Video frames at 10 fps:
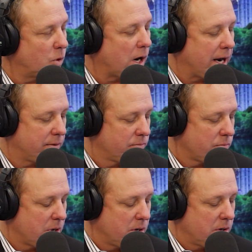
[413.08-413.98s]
Right.
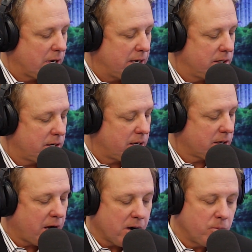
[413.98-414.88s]
And uh,
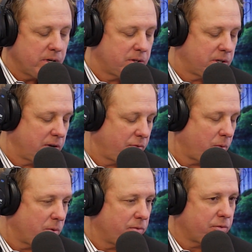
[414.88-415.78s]
Karen, what do you see
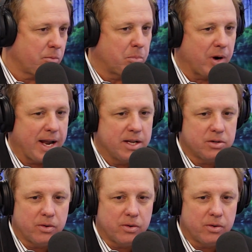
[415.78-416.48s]
for, for brands?